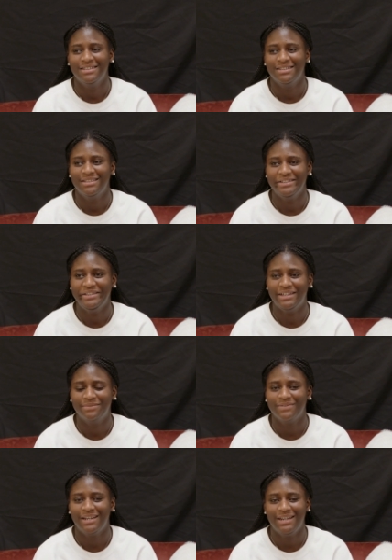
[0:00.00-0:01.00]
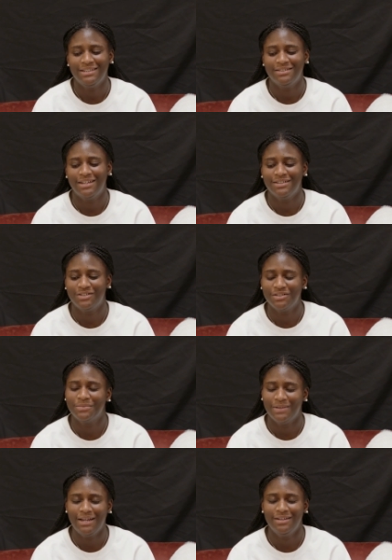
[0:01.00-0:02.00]
Yeah, I should
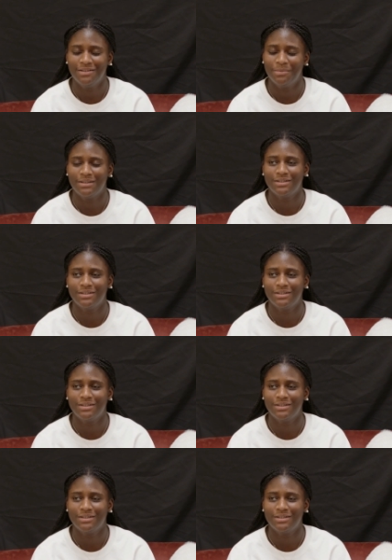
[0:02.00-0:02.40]
have been.